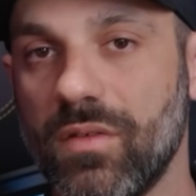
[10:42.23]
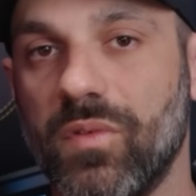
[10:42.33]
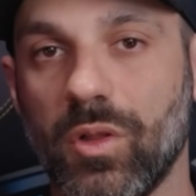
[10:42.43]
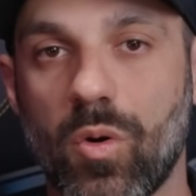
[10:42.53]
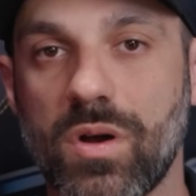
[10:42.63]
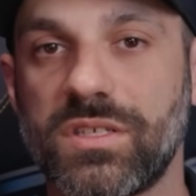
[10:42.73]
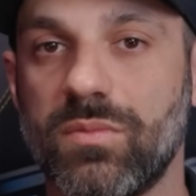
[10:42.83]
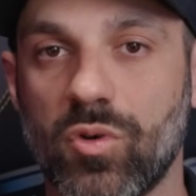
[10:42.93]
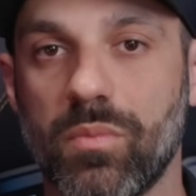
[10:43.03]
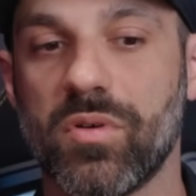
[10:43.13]
Velour is a
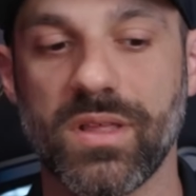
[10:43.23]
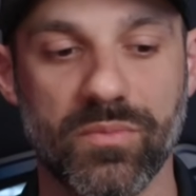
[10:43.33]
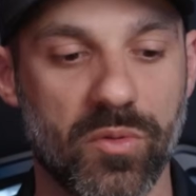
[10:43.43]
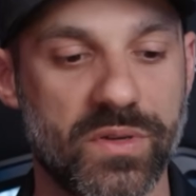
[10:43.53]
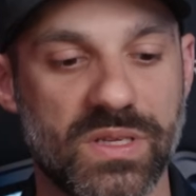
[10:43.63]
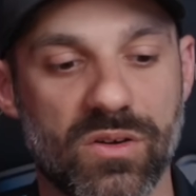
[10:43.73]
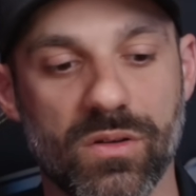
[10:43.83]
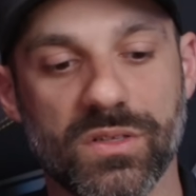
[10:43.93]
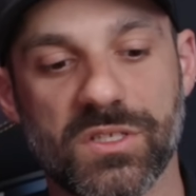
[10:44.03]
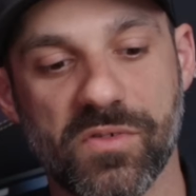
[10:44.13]
more breathable
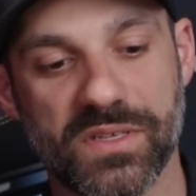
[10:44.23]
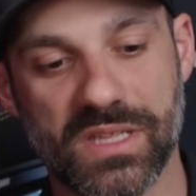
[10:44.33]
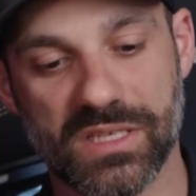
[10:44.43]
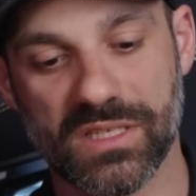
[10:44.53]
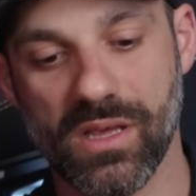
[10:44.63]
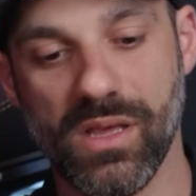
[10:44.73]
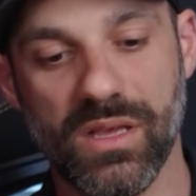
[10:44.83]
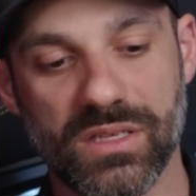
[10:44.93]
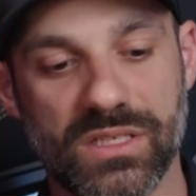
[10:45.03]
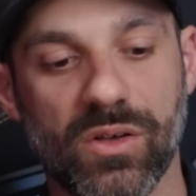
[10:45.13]
material, so is this
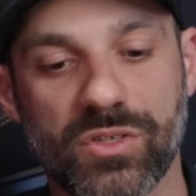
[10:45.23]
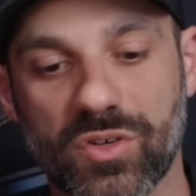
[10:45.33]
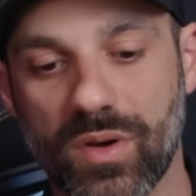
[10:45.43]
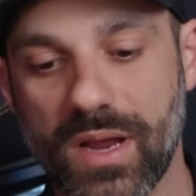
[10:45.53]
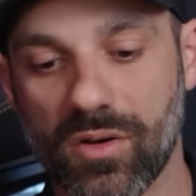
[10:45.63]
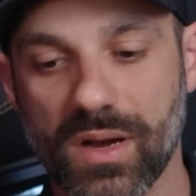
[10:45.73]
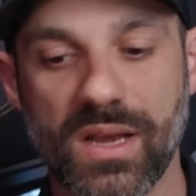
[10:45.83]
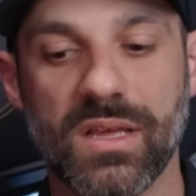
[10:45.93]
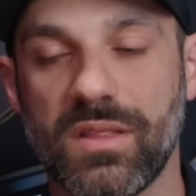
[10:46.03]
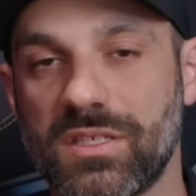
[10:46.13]
silk screen or
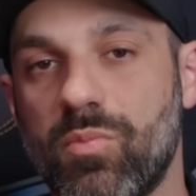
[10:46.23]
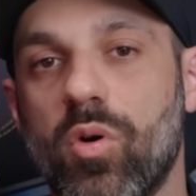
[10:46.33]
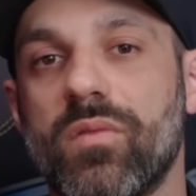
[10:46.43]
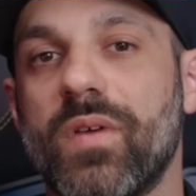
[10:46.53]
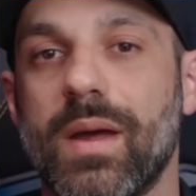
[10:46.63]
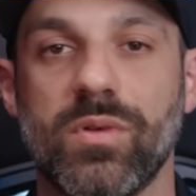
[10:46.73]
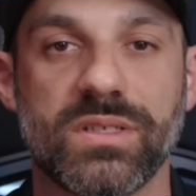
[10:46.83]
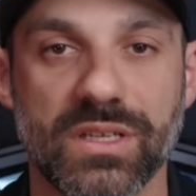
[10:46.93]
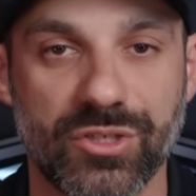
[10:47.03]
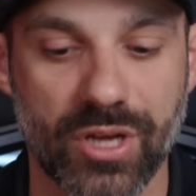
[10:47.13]
any of the sport
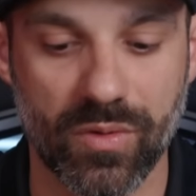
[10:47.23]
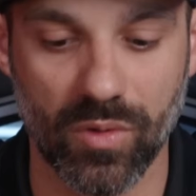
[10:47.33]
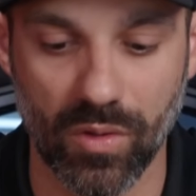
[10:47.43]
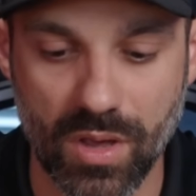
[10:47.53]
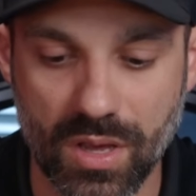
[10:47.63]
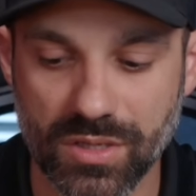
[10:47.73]
fabrics in general.